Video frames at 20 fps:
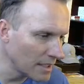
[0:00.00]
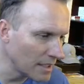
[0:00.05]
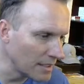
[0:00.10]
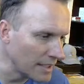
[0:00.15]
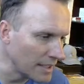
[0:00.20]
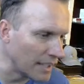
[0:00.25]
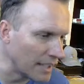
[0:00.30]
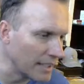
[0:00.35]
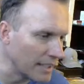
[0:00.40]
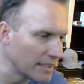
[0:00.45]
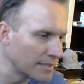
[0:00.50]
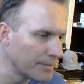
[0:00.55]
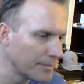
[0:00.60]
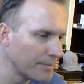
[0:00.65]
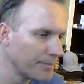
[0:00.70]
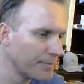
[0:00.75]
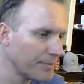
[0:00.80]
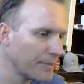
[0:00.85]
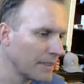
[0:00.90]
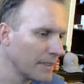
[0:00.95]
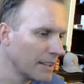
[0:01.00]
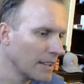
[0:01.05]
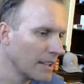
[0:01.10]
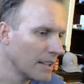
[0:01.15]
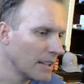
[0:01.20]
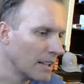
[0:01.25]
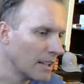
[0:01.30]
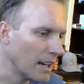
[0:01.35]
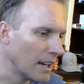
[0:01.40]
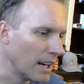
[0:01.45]
There it is.
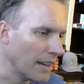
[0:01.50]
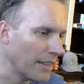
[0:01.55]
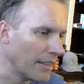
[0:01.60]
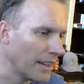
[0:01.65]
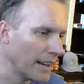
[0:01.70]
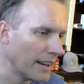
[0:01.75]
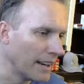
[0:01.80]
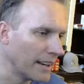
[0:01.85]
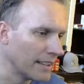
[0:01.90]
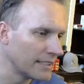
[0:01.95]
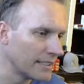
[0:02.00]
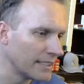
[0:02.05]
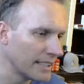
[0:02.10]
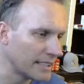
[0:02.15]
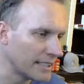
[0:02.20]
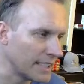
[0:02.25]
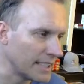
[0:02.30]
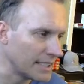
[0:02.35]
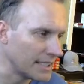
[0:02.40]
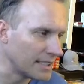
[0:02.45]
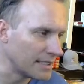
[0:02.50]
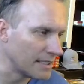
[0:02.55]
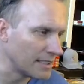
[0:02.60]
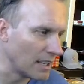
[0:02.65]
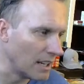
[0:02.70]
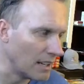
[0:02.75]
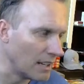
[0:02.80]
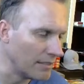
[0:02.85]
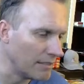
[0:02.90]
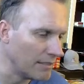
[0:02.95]
All right, there's the extensions
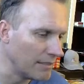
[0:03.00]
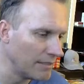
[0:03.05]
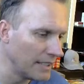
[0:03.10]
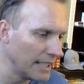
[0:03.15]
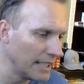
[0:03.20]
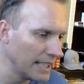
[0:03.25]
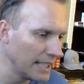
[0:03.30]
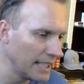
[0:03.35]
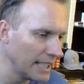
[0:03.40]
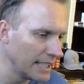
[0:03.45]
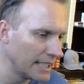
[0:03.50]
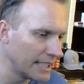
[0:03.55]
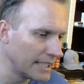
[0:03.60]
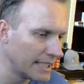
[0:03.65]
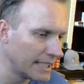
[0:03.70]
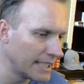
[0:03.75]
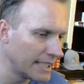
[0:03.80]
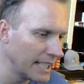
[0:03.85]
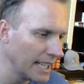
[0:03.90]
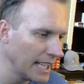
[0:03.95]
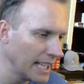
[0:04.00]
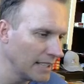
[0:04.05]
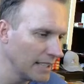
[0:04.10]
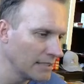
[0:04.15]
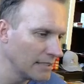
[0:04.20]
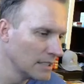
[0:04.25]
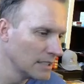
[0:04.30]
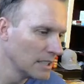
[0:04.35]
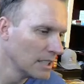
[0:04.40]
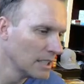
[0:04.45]
on VET.
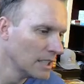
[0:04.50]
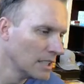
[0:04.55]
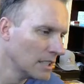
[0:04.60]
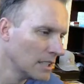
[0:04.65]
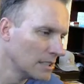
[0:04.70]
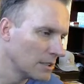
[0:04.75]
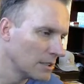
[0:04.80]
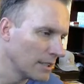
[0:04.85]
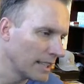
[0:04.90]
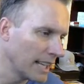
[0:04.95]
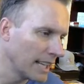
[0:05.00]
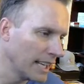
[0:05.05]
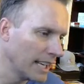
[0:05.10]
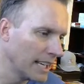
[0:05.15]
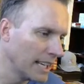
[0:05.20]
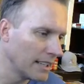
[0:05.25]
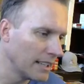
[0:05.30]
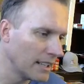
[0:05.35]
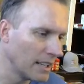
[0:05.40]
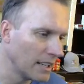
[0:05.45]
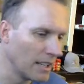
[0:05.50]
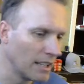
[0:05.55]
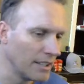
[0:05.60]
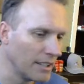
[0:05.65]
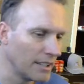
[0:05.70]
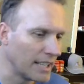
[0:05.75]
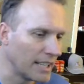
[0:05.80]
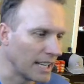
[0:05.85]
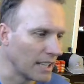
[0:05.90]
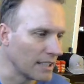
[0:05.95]
So again,
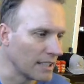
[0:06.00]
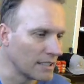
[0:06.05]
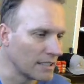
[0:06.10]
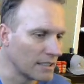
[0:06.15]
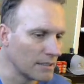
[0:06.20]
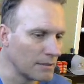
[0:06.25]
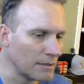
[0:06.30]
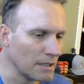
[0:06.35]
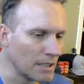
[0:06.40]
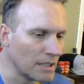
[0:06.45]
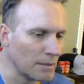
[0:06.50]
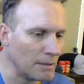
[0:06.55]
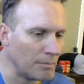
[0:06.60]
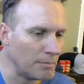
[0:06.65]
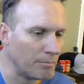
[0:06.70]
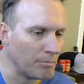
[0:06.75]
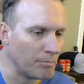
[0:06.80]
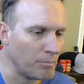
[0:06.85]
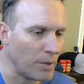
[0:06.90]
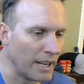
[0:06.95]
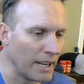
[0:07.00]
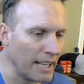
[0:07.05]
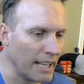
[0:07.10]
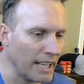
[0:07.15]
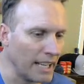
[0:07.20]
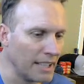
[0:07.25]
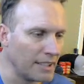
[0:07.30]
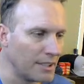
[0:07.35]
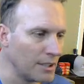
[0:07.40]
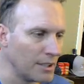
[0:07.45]
you gotta let me bring it
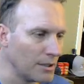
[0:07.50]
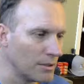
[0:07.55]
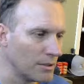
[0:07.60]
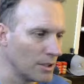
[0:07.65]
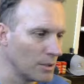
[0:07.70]
into.